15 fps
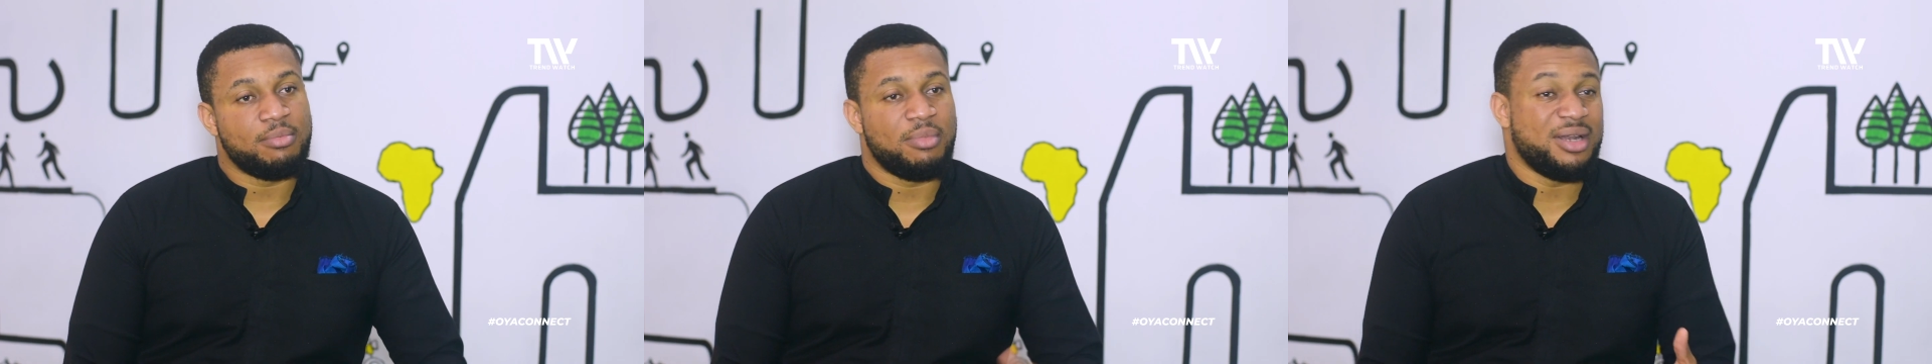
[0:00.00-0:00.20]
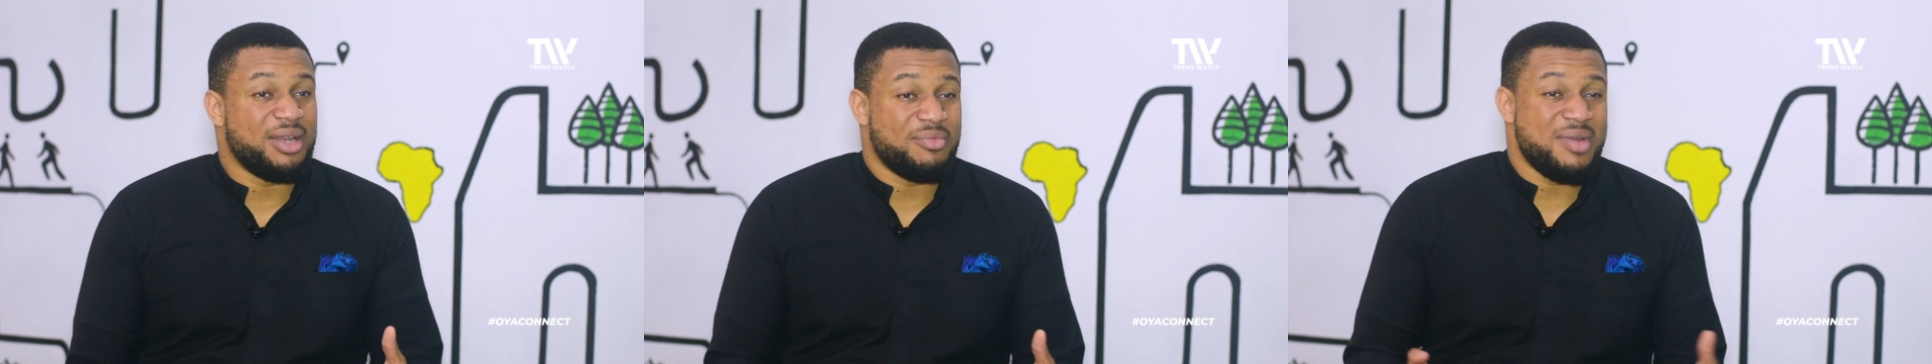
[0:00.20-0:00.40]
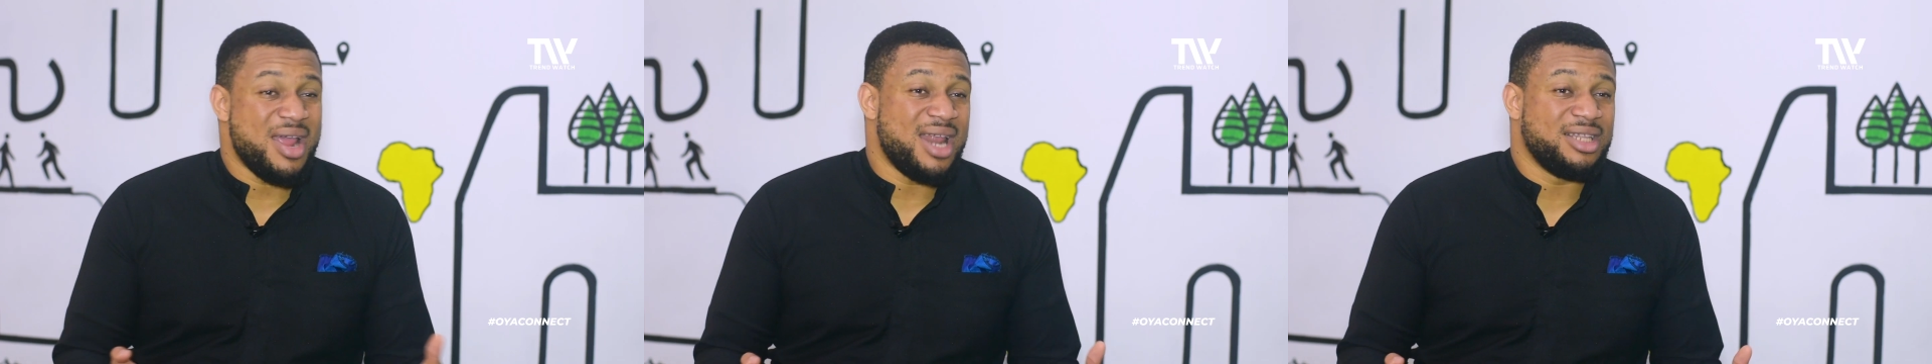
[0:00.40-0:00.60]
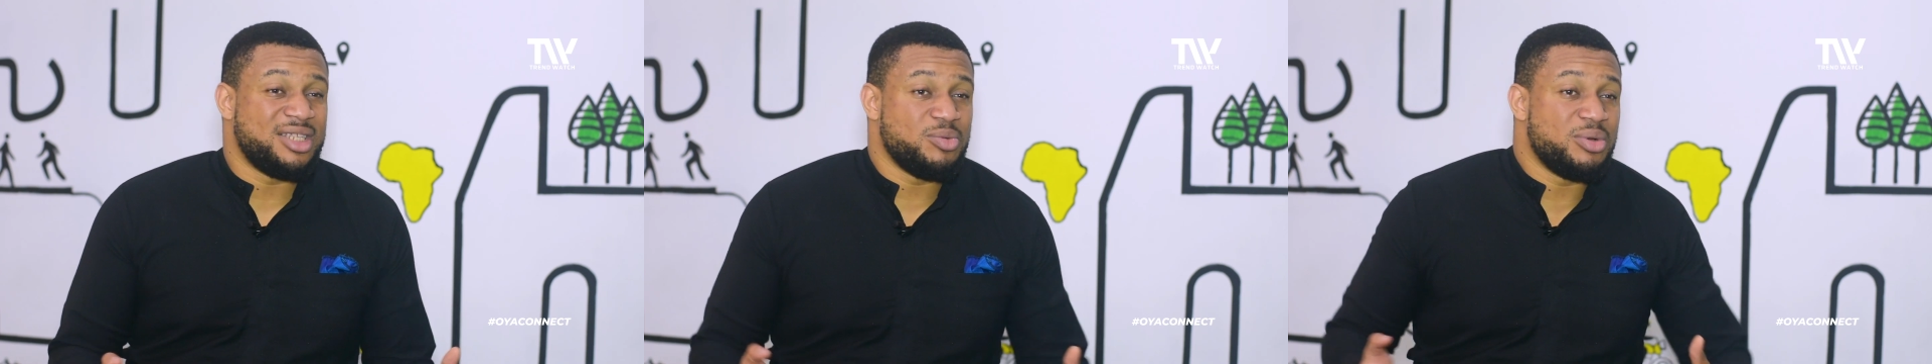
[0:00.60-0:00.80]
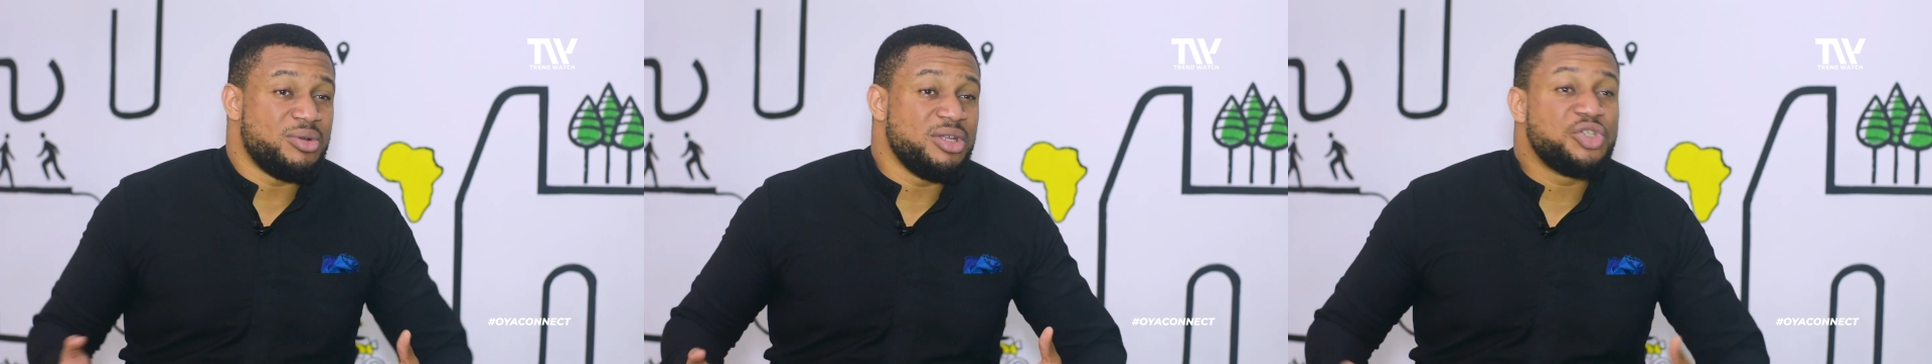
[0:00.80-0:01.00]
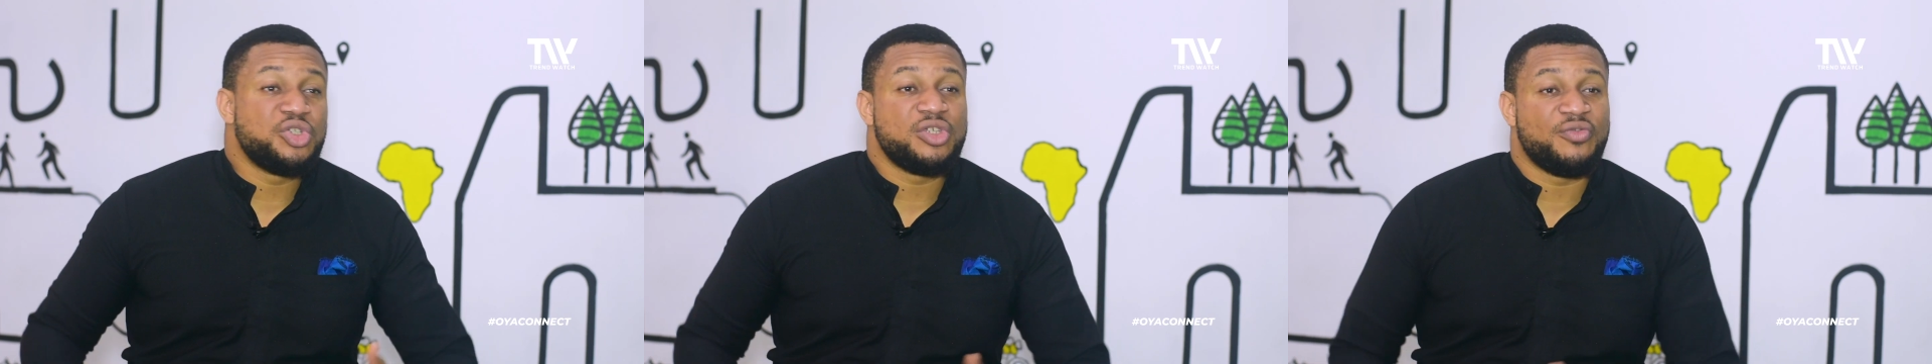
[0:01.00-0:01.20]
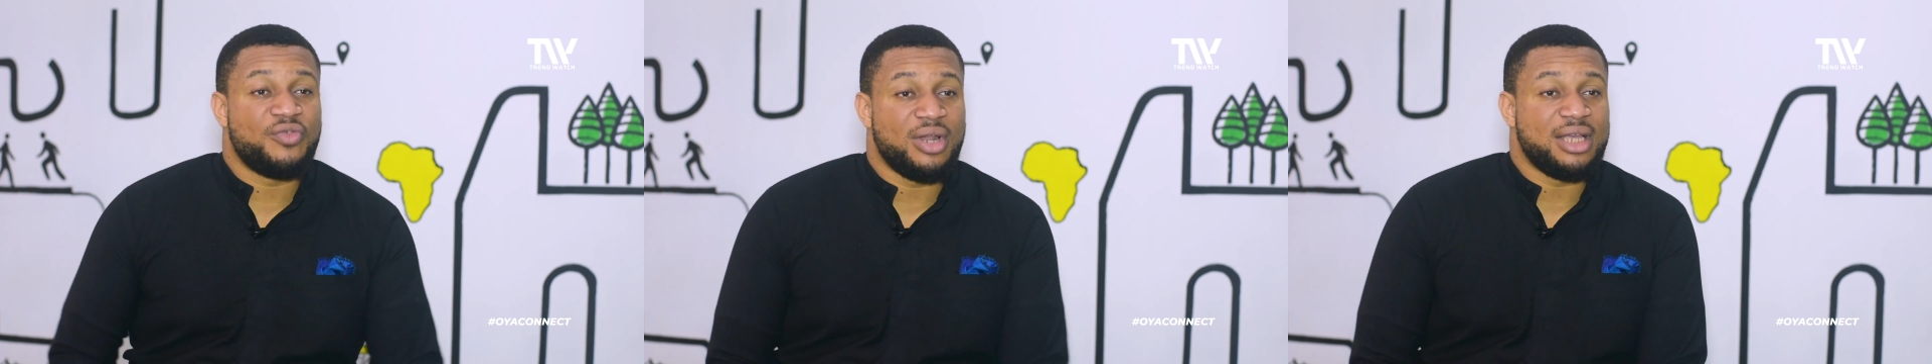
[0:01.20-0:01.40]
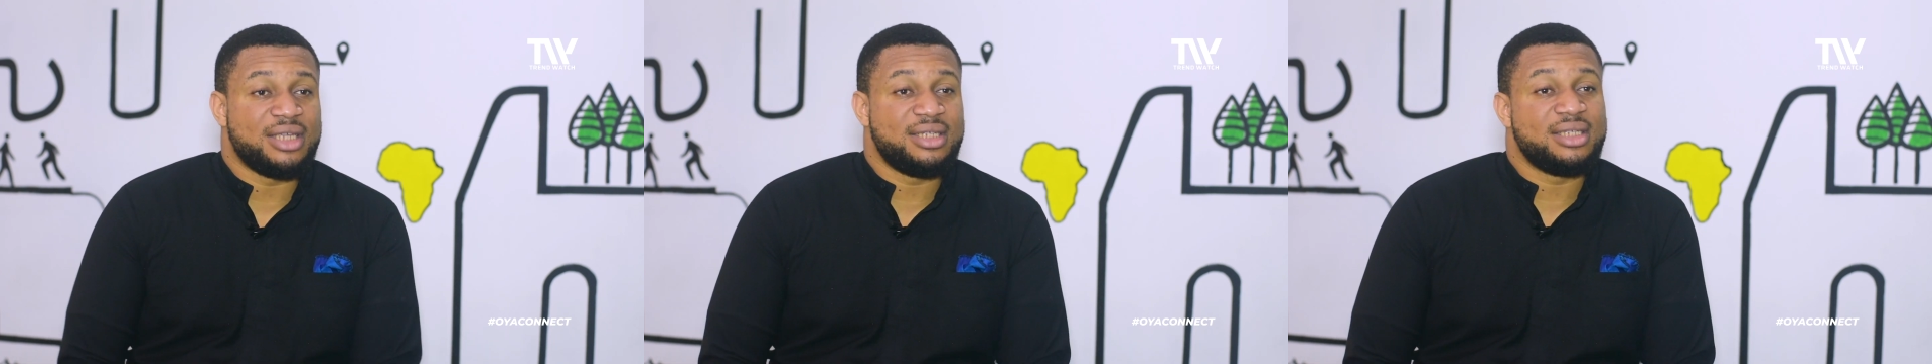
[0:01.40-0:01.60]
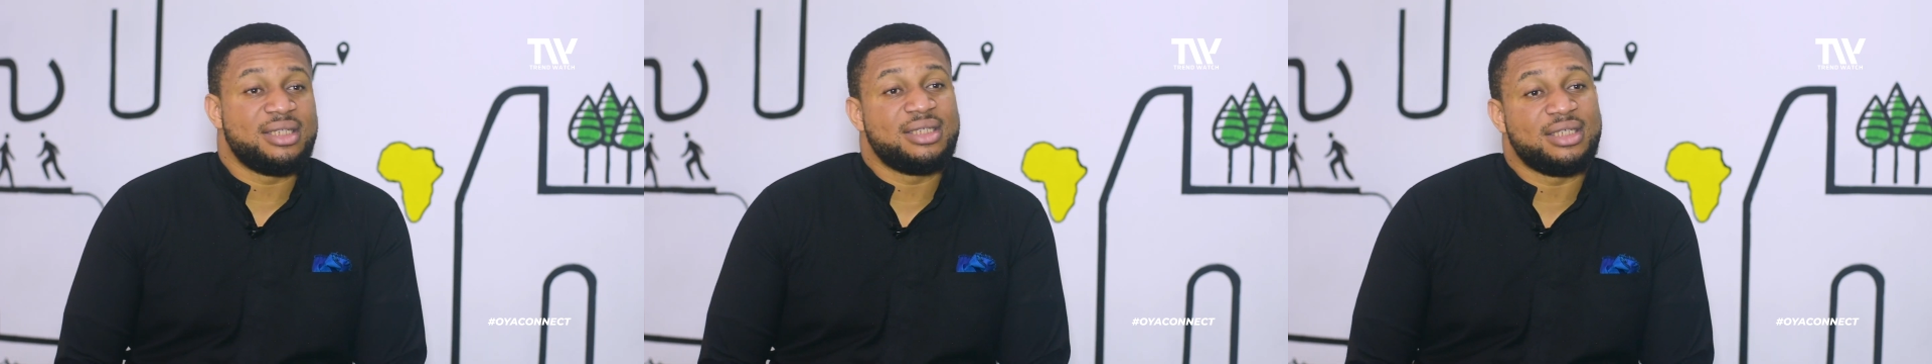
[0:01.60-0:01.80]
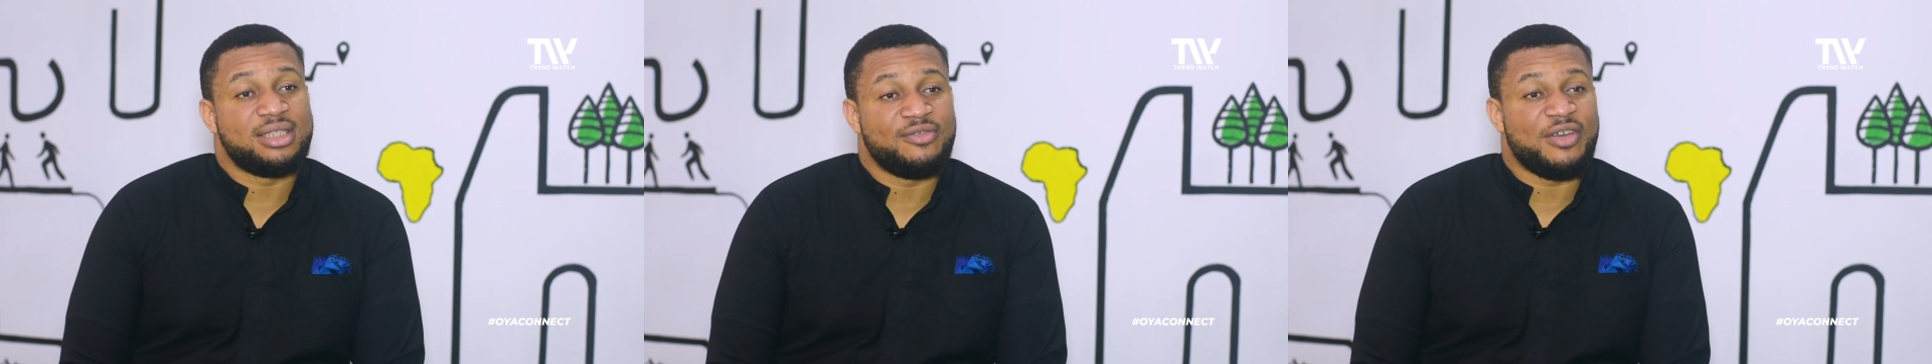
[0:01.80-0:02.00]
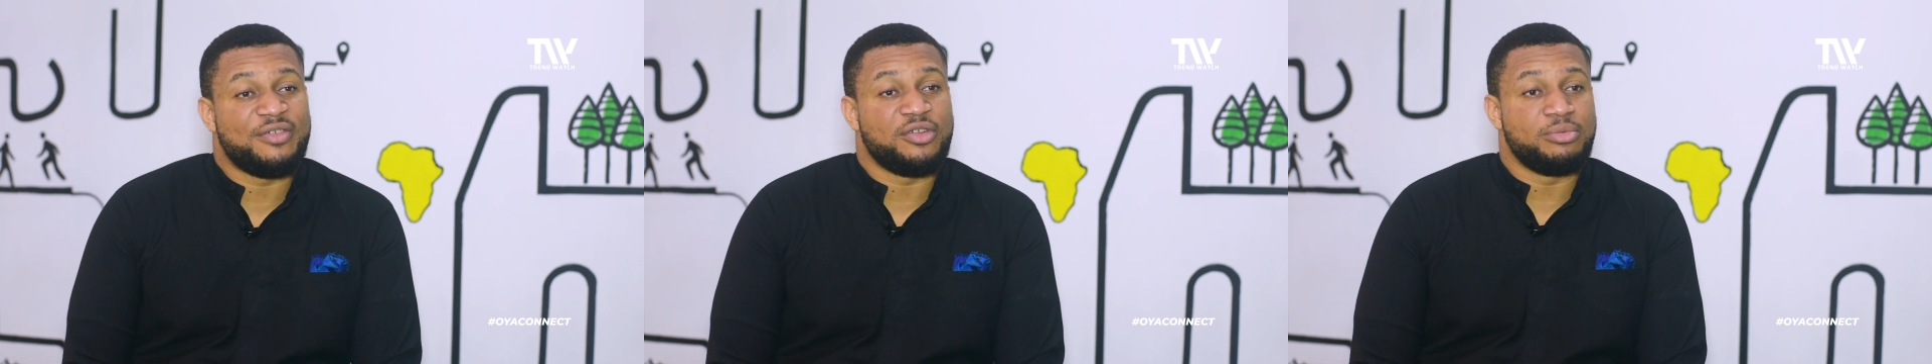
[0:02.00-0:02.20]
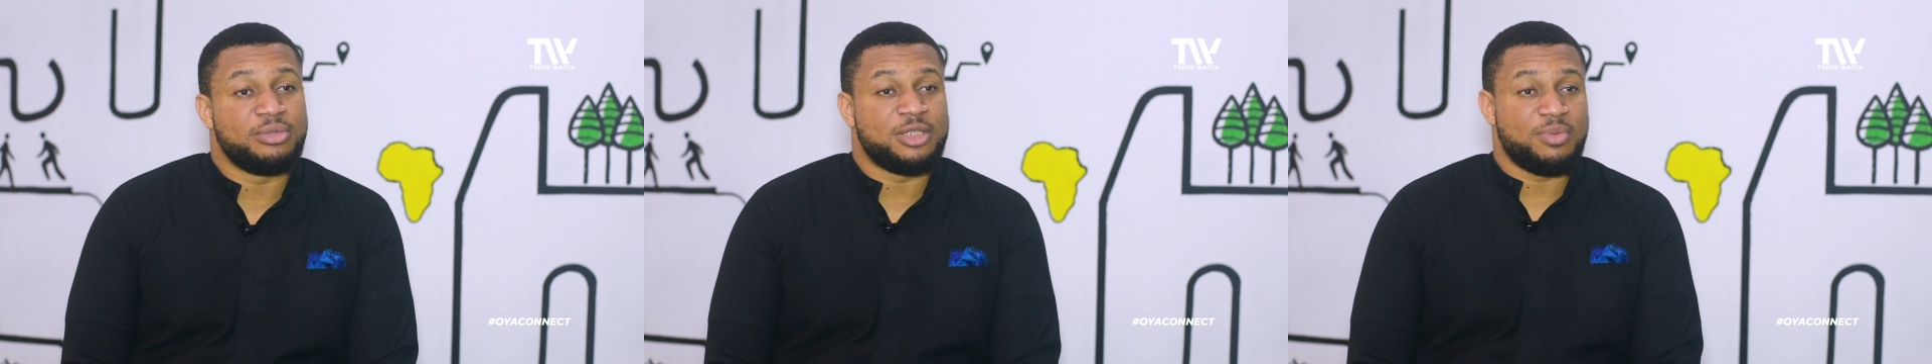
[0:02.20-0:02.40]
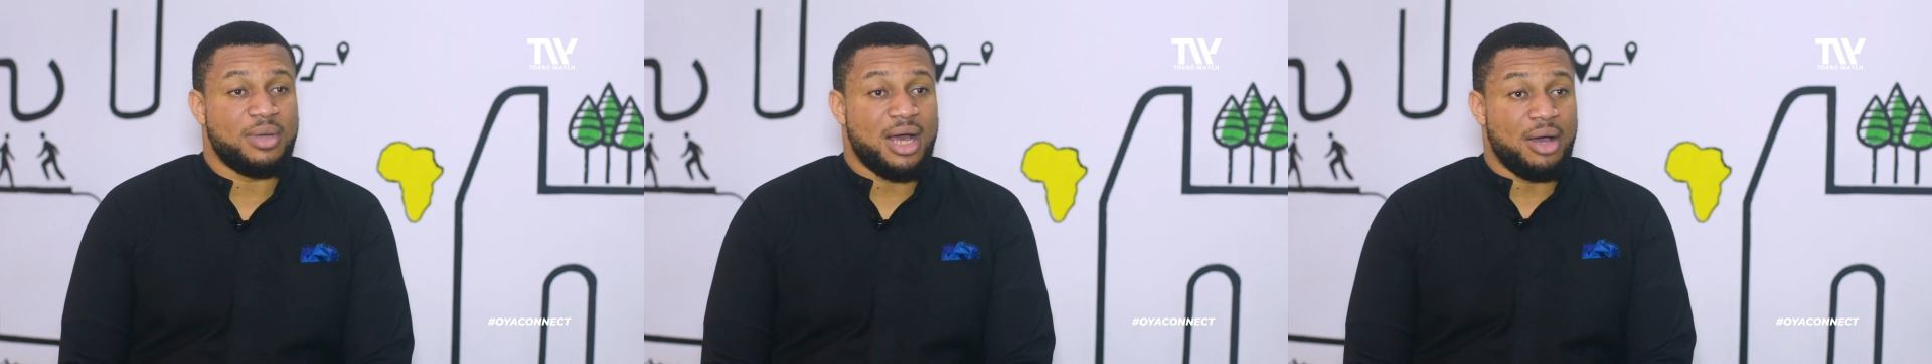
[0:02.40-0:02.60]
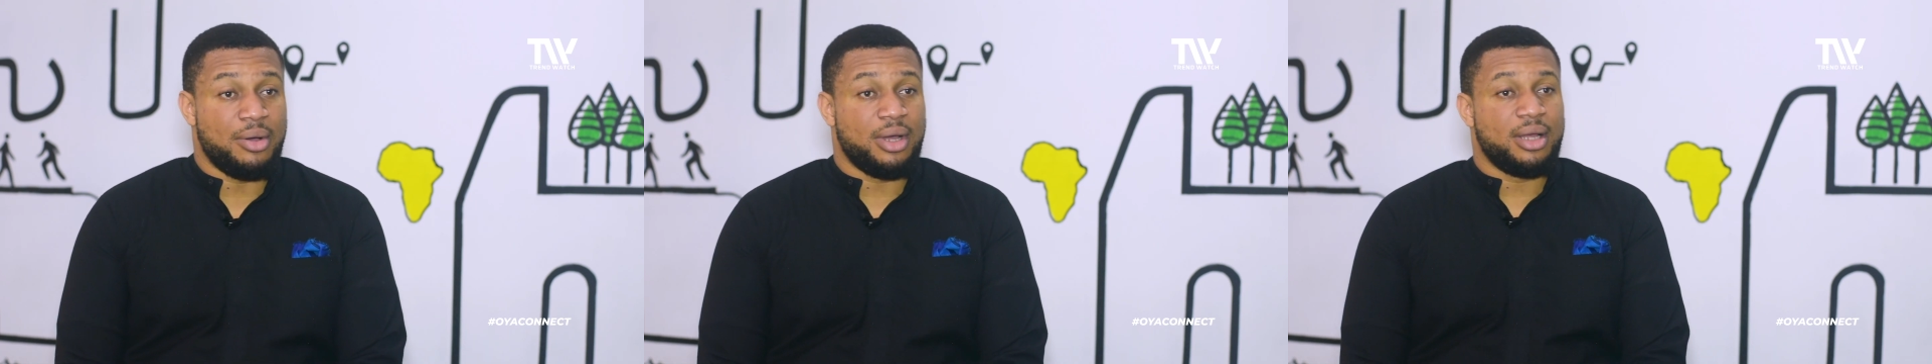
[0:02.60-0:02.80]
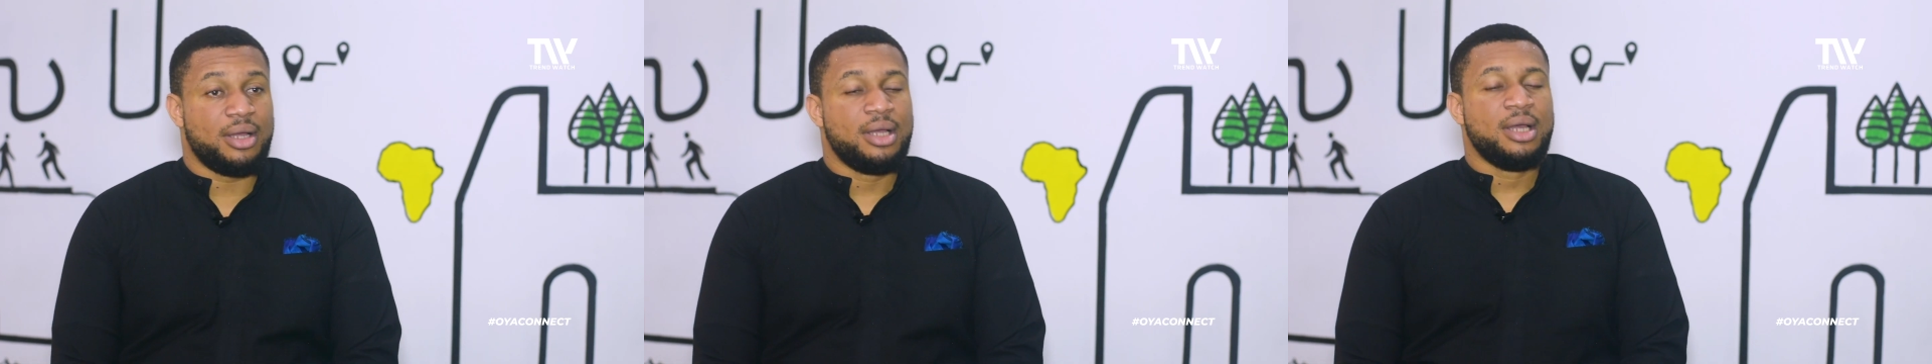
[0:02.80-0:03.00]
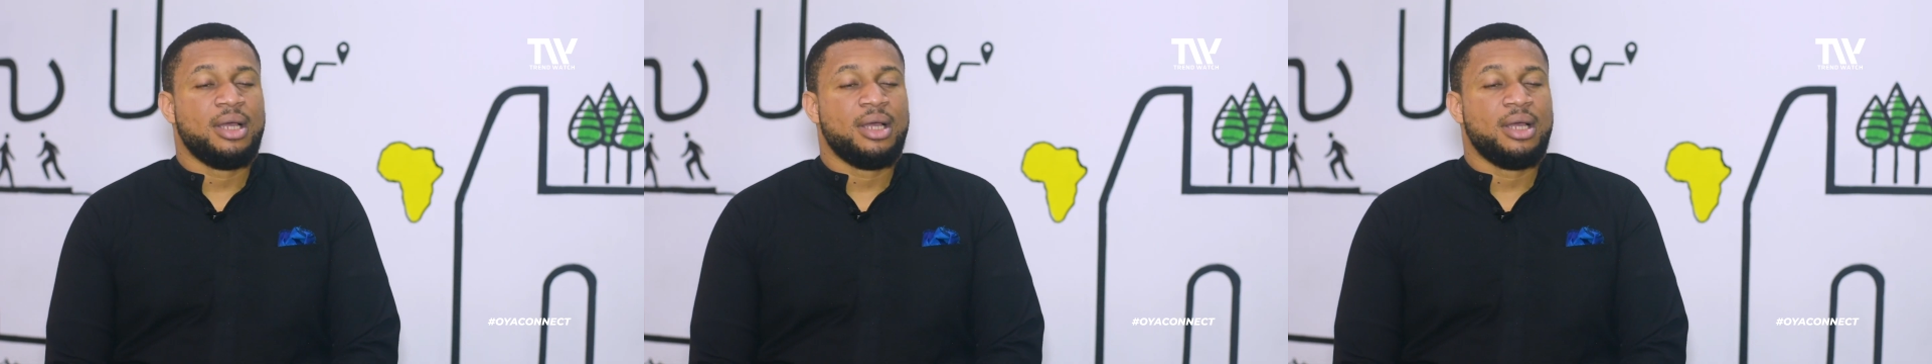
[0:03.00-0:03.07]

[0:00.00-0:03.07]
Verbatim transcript: But in reality, we're really shooting for like 60, 65 kilometers per hour